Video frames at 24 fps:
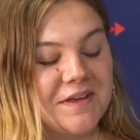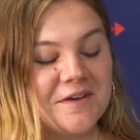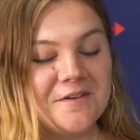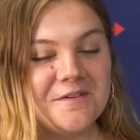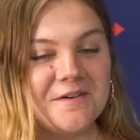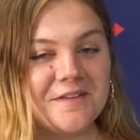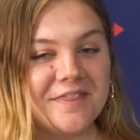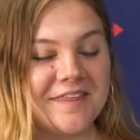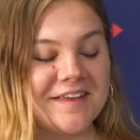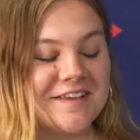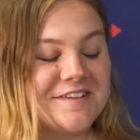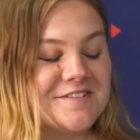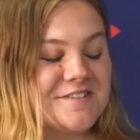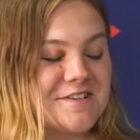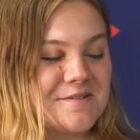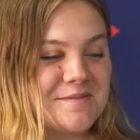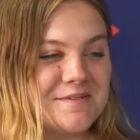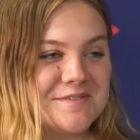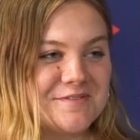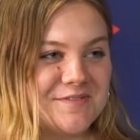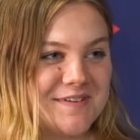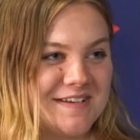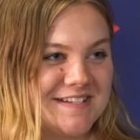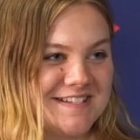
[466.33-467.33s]
Well, thank you so
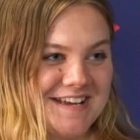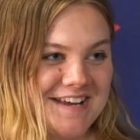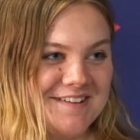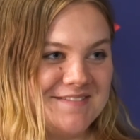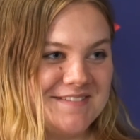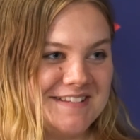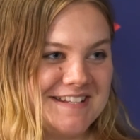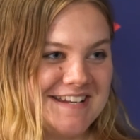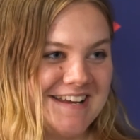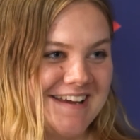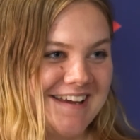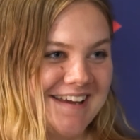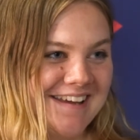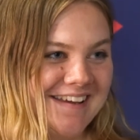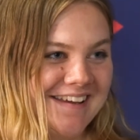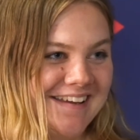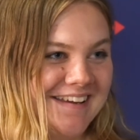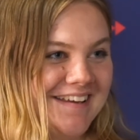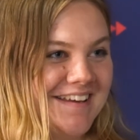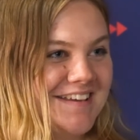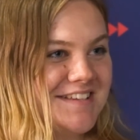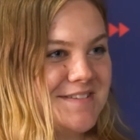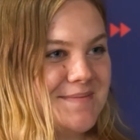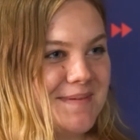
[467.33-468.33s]
much for your time today.
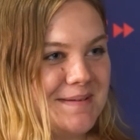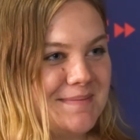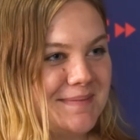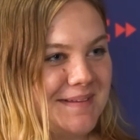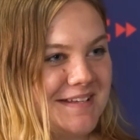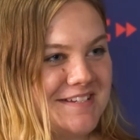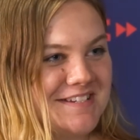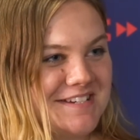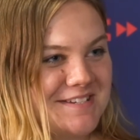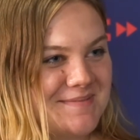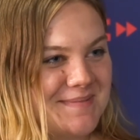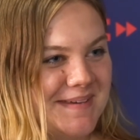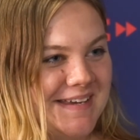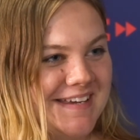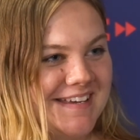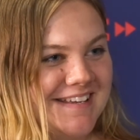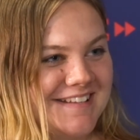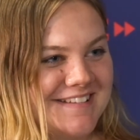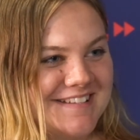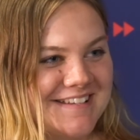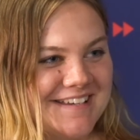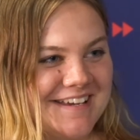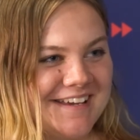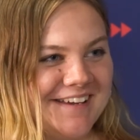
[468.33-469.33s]
It's been a pleasure speaking
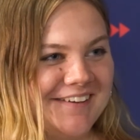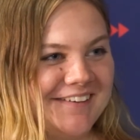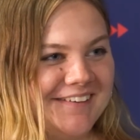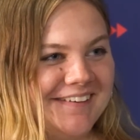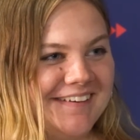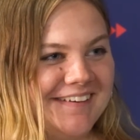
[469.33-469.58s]
to you.